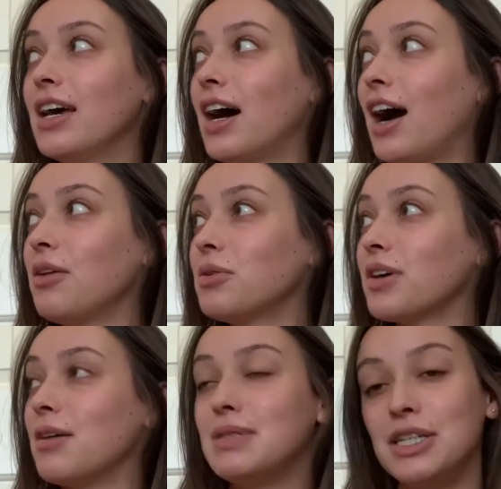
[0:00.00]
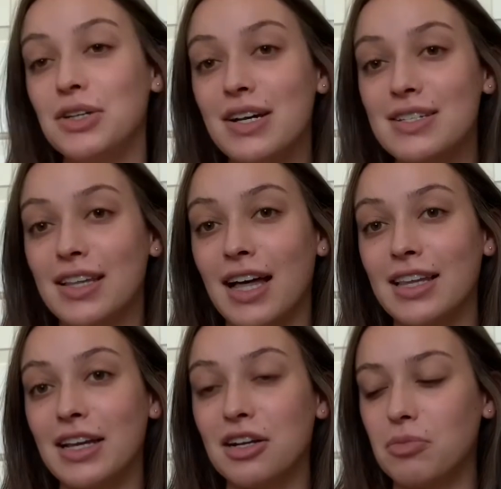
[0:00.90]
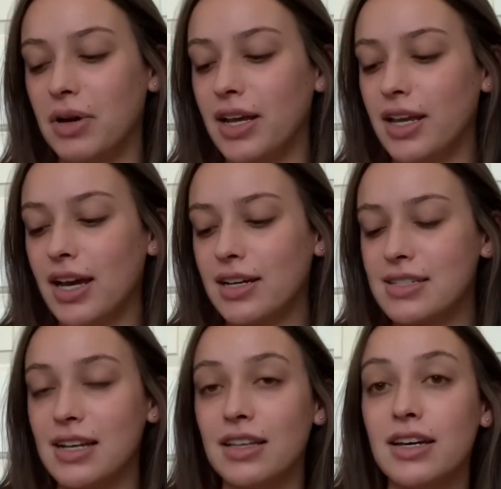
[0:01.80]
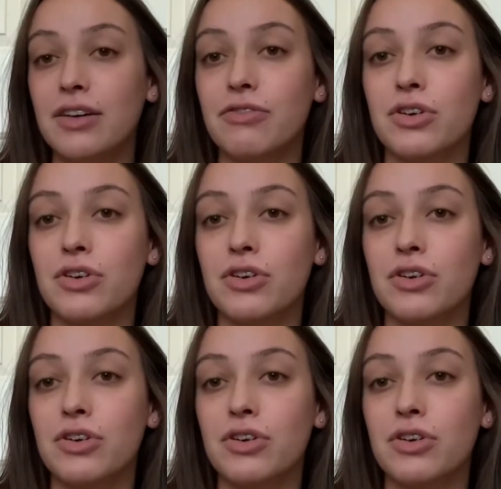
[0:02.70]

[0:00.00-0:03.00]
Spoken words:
I will update you guys on that later. But yeah, Stella,